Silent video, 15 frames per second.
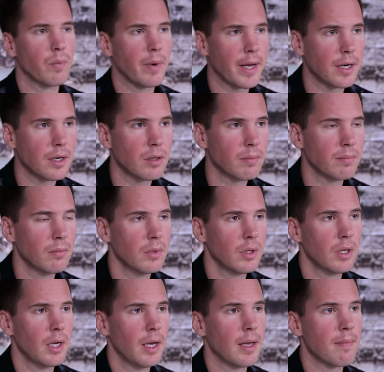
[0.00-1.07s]
random
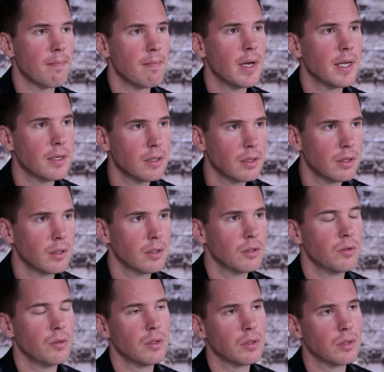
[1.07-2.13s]
and meant
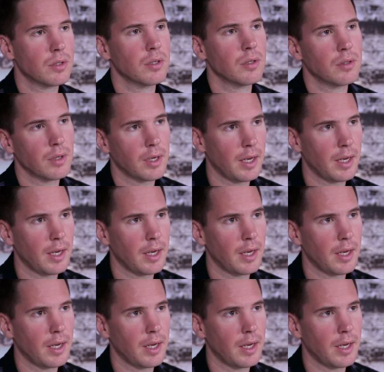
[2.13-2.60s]
to instill the